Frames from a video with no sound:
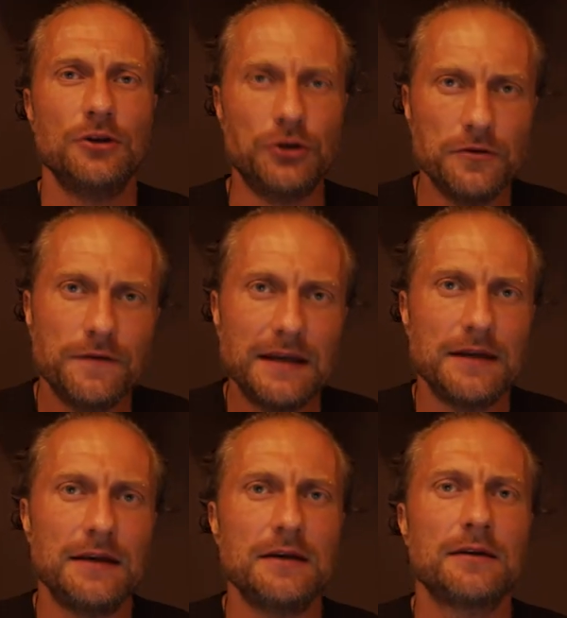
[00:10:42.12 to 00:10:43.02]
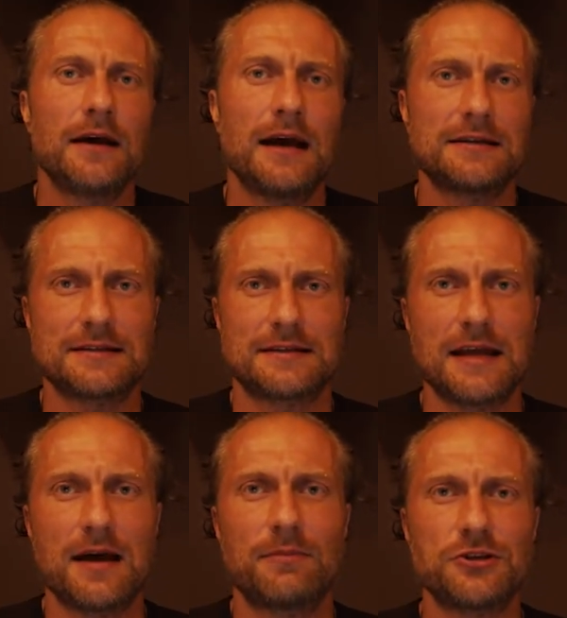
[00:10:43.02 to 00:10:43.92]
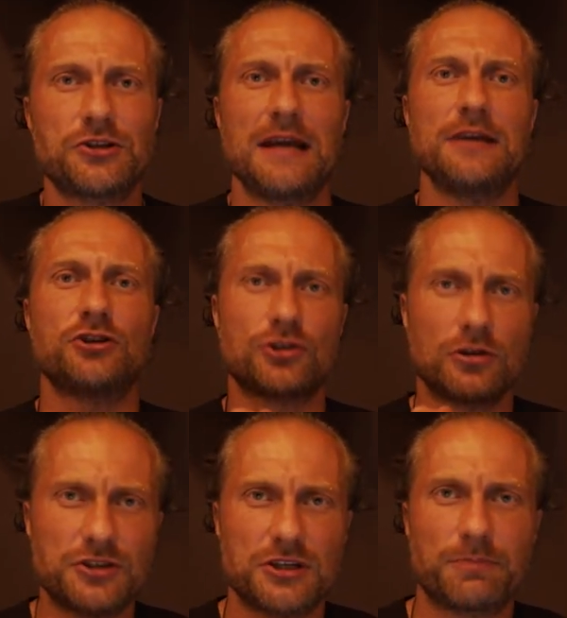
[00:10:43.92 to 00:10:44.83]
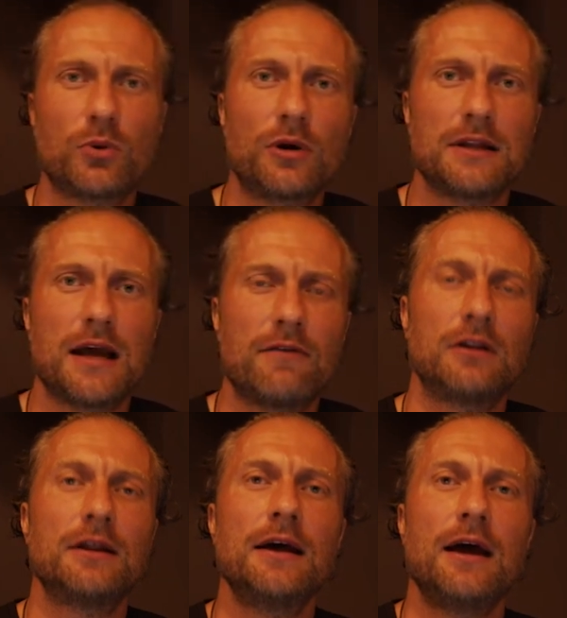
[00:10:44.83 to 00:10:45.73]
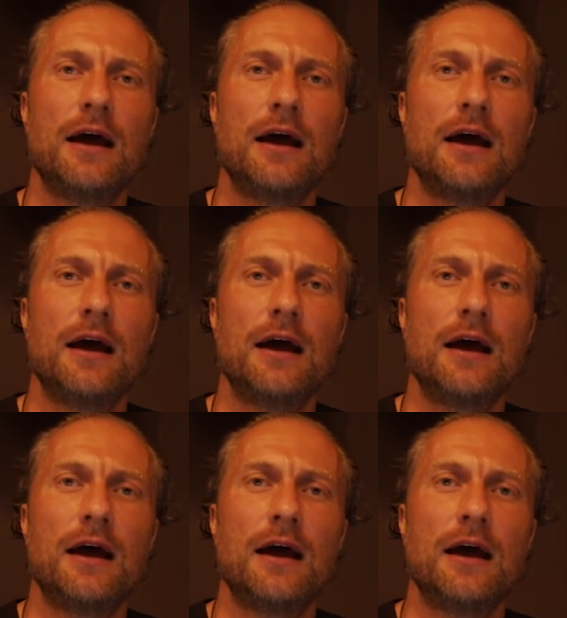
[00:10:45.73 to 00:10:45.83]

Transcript: UVE has established a strong support level